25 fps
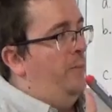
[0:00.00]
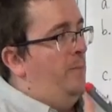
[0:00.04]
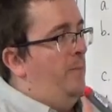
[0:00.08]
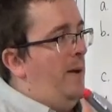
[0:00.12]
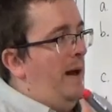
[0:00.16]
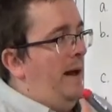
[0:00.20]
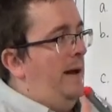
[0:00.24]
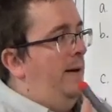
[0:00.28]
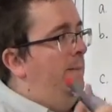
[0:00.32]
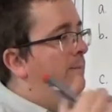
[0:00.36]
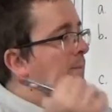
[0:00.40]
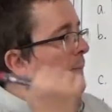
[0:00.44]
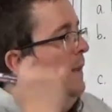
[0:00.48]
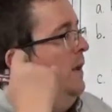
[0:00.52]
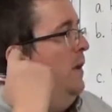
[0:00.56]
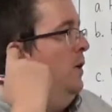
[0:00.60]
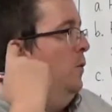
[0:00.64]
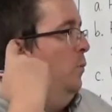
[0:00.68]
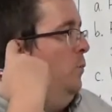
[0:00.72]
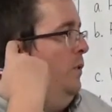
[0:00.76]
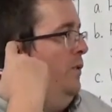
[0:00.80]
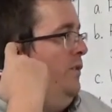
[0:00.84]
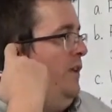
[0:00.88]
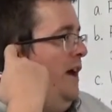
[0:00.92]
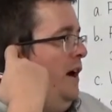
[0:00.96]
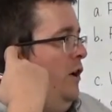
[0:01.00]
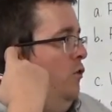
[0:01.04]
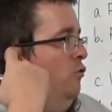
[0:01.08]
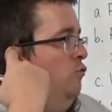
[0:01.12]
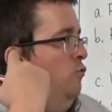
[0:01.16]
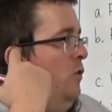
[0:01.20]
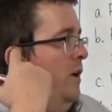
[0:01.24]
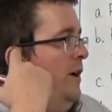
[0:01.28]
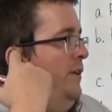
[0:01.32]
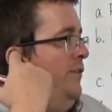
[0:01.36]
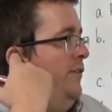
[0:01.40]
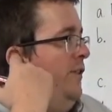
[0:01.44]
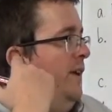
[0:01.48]
the bat, without
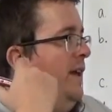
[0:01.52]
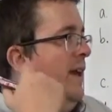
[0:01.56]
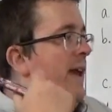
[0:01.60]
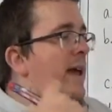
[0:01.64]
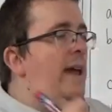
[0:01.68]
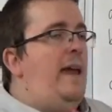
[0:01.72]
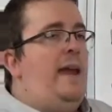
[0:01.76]
writing it